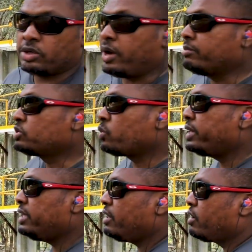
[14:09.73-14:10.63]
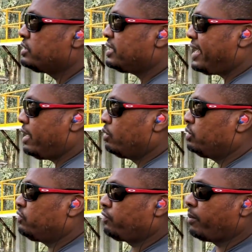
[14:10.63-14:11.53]
so I'm 20 yards out
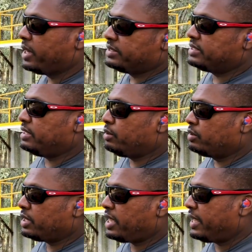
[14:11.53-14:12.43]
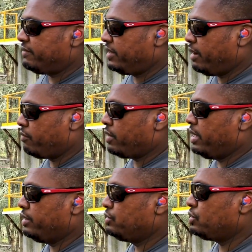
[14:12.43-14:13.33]
from my steel that I have
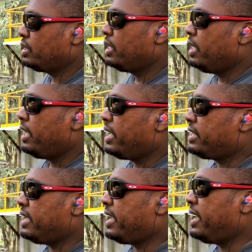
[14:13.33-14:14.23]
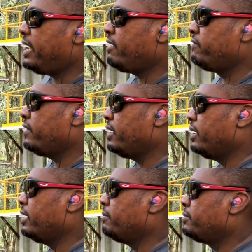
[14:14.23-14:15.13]
downrange, and I have,
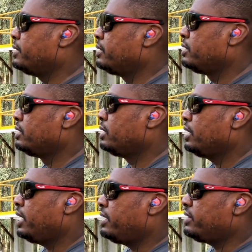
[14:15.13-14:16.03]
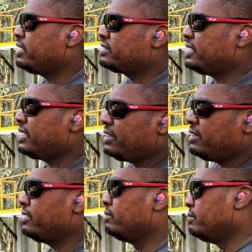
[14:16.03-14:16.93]
I think it's
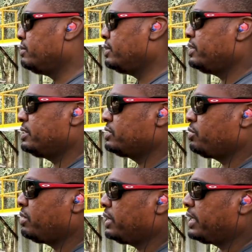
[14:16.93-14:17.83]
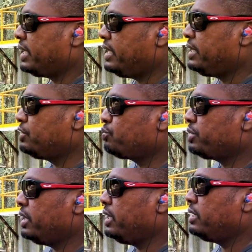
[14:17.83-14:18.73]
probably like an 8-inch
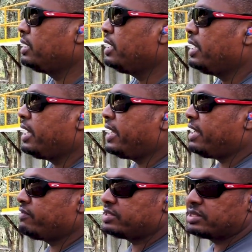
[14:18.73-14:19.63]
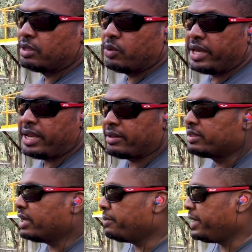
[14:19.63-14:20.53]
plate. I have a silhouette out
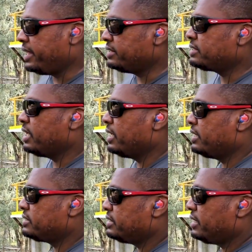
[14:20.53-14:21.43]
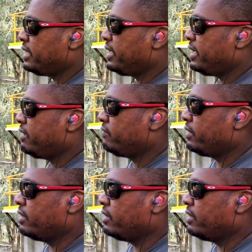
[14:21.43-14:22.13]
there, man size, and then I have